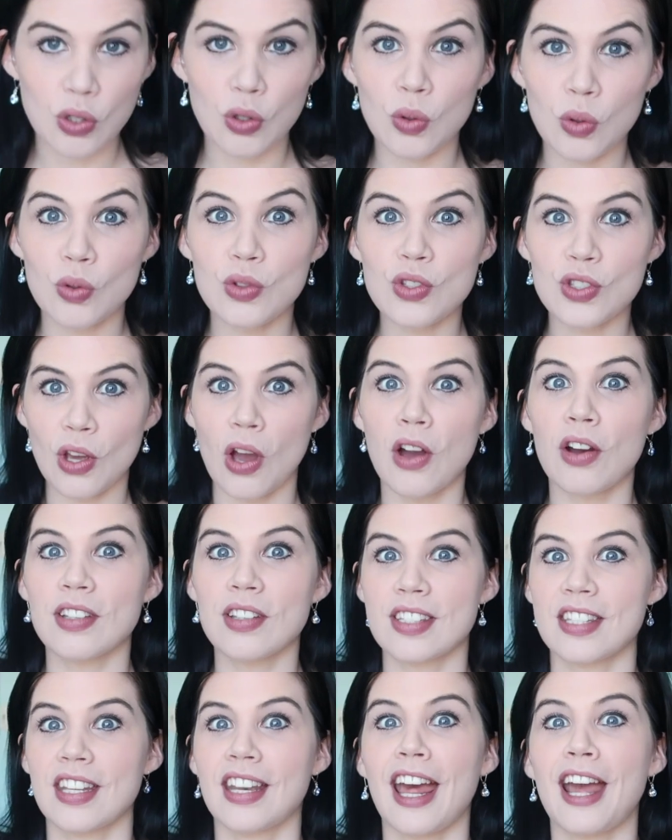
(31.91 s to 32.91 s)
to
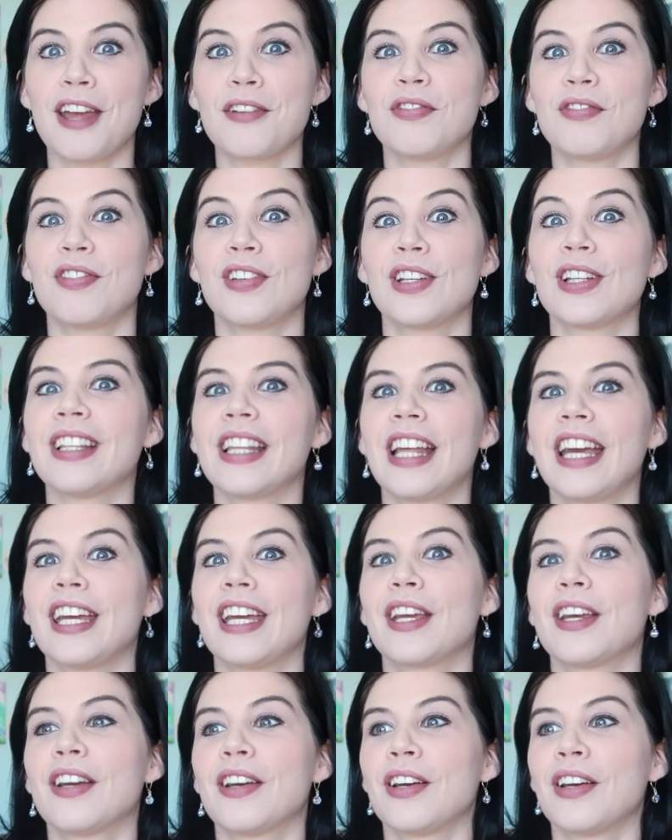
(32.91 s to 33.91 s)
songs that I feel
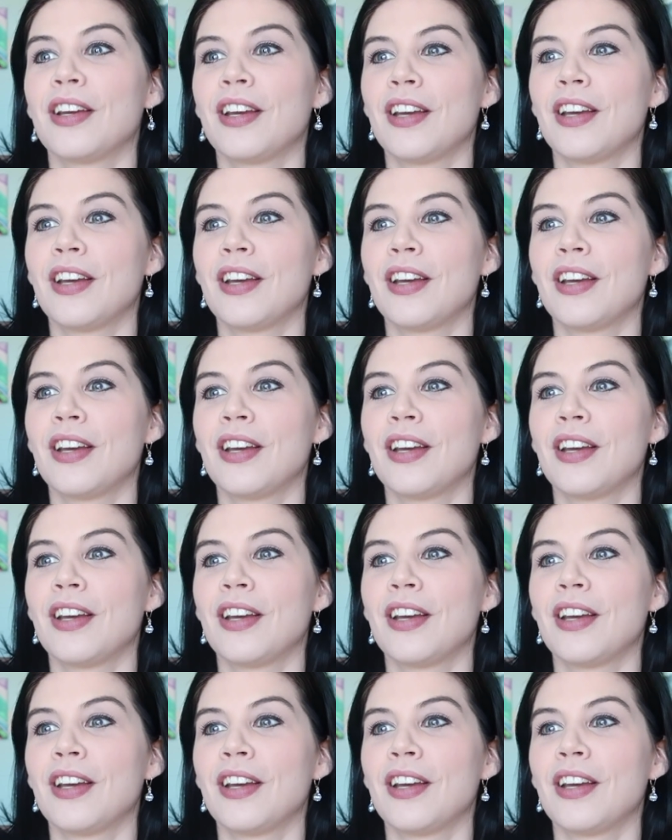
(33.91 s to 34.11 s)
like